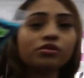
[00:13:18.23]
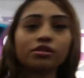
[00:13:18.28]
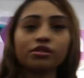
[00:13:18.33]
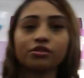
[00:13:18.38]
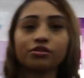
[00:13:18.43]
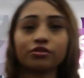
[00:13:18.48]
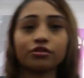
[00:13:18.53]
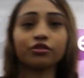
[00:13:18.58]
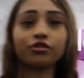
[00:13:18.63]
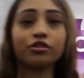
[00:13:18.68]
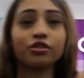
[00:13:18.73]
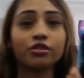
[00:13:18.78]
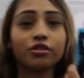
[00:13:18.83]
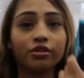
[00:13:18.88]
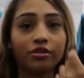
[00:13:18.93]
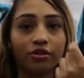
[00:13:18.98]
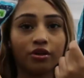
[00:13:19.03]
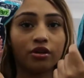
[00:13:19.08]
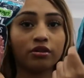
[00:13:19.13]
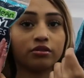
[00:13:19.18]
since they're just
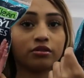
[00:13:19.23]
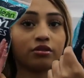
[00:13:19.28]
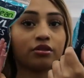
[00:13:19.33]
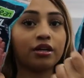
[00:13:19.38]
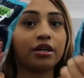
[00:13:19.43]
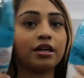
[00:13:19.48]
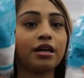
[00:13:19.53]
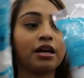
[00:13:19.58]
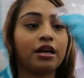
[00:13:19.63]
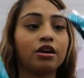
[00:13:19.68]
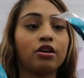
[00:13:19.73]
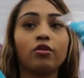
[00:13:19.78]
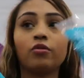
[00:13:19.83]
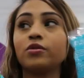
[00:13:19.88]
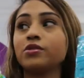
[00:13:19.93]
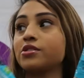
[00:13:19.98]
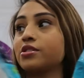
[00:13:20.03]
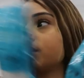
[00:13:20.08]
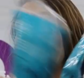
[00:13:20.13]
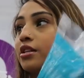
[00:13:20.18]
$1 and I
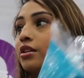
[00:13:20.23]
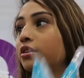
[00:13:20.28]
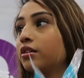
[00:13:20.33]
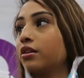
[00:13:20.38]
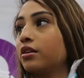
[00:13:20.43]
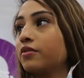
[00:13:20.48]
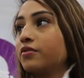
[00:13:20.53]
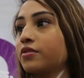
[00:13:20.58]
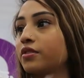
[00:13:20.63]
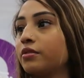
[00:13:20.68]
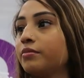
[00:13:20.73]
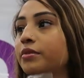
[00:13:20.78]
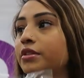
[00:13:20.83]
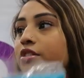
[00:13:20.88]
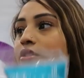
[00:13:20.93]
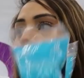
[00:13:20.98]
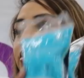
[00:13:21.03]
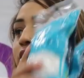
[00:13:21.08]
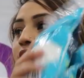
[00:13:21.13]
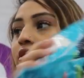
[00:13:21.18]
always need gloves. So let
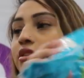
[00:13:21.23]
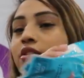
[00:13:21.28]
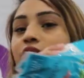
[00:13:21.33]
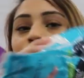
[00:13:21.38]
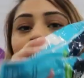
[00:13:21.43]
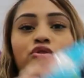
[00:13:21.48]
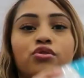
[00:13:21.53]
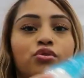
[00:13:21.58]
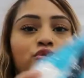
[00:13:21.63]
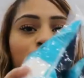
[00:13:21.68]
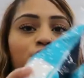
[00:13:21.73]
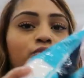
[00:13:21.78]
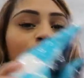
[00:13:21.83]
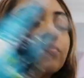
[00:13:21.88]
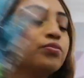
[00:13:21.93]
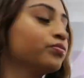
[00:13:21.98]
me just get these 2.